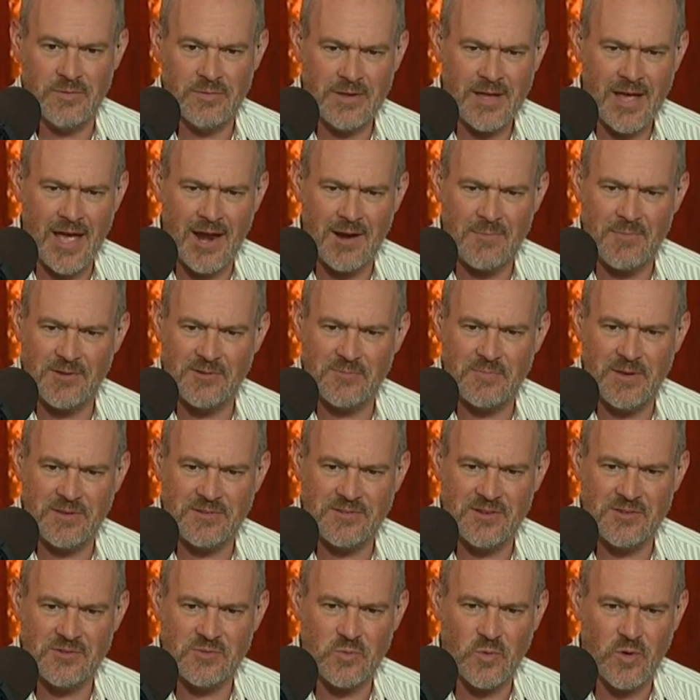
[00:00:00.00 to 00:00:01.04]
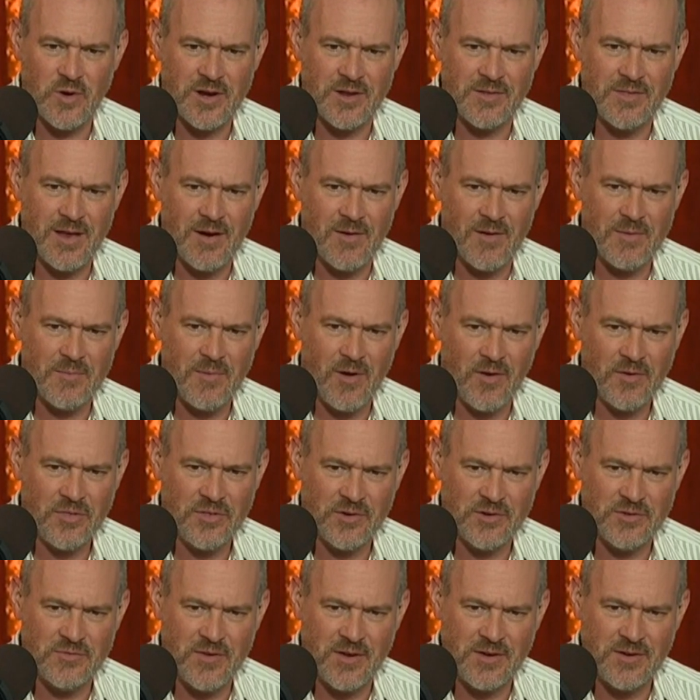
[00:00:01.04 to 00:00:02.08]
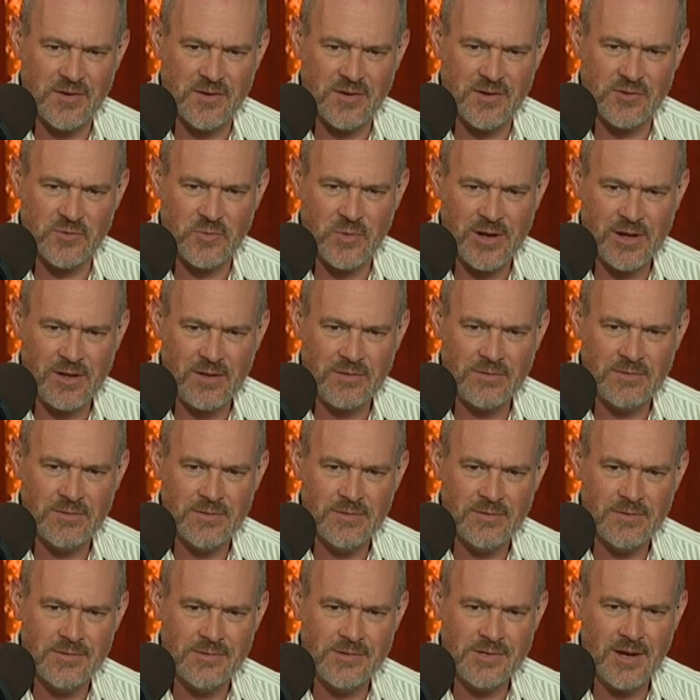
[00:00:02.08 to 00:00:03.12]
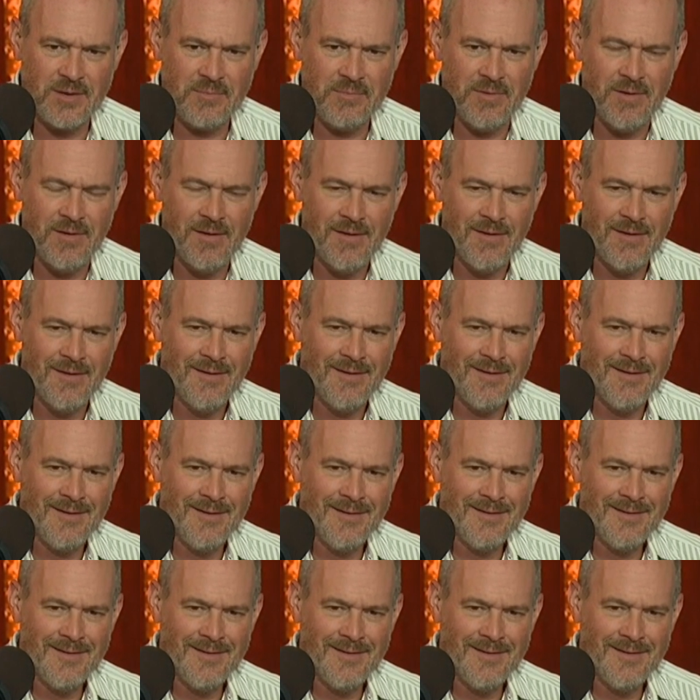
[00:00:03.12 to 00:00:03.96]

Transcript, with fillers: cannabis business working there in Martha's Vineyard as well, Jim? No,